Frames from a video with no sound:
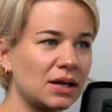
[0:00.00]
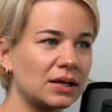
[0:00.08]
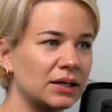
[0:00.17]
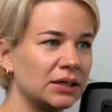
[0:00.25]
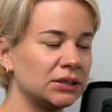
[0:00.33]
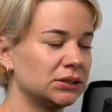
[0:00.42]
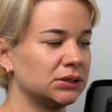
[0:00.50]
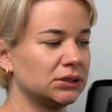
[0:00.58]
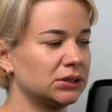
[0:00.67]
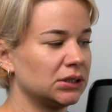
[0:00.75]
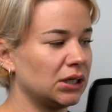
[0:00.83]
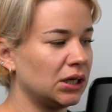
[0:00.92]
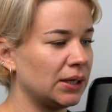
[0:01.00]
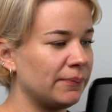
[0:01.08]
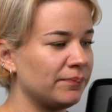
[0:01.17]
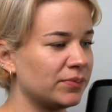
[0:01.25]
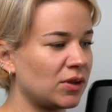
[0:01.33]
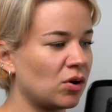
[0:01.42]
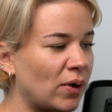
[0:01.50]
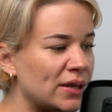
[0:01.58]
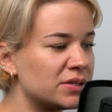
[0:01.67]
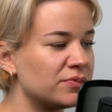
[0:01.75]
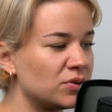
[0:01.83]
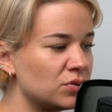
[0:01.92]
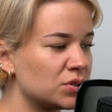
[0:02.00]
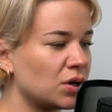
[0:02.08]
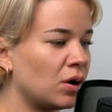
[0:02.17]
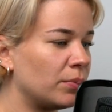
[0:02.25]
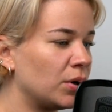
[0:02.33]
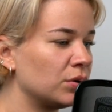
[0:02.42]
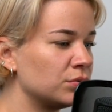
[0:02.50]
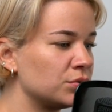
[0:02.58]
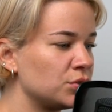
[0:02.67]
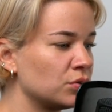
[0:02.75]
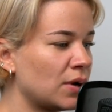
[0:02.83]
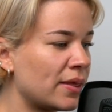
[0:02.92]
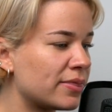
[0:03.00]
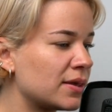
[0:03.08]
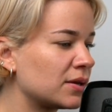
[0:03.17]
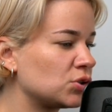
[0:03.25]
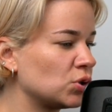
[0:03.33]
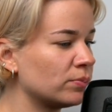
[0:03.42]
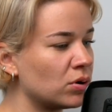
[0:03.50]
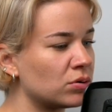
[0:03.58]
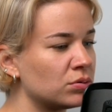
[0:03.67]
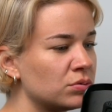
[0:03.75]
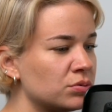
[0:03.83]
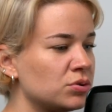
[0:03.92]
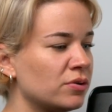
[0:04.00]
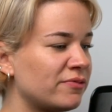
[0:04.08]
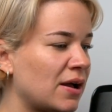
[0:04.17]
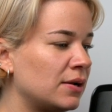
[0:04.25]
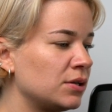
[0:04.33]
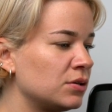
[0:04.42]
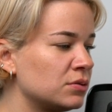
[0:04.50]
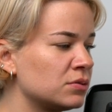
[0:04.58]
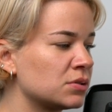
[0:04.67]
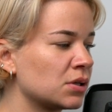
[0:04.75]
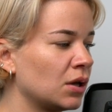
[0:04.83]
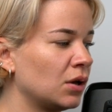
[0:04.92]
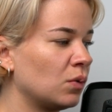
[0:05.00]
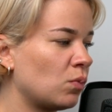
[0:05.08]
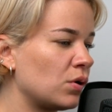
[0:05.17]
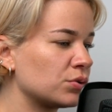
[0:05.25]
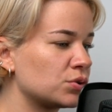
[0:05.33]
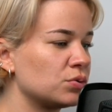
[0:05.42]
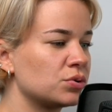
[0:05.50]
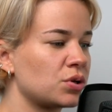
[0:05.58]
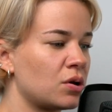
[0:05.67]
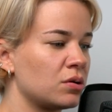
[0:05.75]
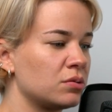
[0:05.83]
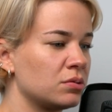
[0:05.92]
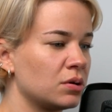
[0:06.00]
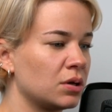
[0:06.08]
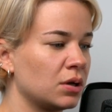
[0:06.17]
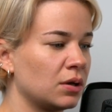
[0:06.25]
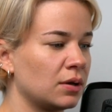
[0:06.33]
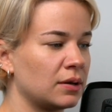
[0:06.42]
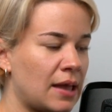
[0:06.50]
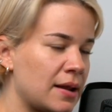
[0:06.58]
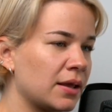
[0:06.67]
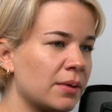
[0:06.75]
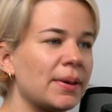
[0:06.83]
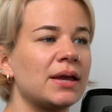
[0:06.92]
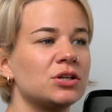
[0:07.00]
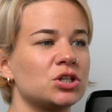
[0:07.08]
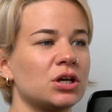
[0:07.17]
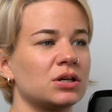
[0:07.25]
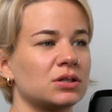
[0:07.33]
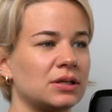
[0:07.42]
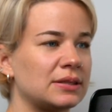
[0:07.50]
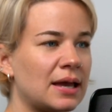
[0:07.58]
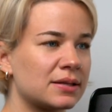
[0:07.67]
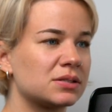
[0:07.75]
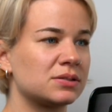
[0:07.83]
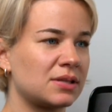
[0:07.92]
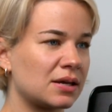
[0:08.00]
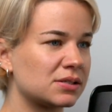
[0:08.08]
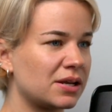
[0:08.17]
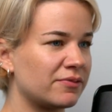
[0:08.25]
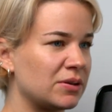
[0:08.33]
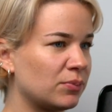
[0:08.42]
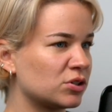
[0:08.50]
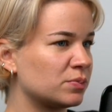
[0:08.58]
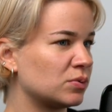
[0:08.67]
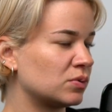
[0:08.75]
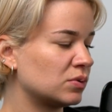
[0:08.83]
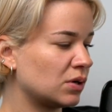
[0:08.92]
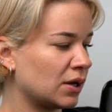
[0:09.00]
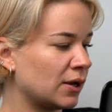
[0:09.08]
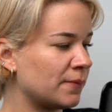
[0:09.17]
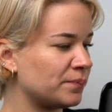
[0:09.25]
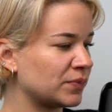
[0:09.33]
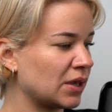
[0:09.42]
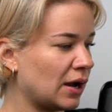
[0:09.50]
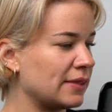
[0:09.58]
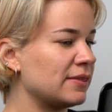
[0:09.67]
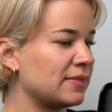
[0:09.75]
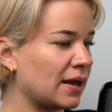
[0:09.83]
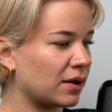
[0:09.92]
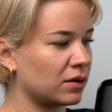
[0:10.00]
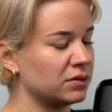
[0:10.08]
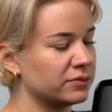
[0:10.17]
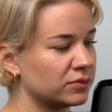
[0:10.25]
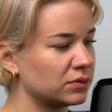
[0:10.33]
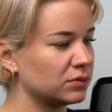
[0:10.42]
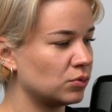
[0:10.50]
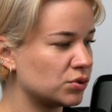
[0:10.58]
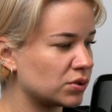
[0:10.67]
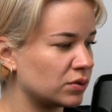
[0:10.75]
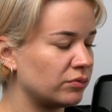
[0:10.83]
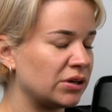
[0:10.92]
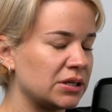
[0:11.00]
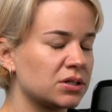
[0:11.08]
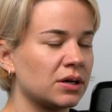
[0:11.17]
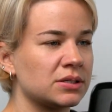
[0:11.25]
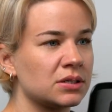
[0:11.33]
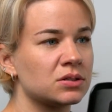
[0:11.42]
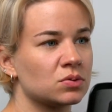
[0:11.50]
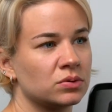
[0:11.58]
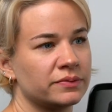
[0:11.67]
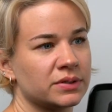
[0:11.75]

exactly. There are ways for you to uphold your ethics, your morals, your values, whilst also getting a paycheck. Like that's definitely possible. I think that kind of also really ties into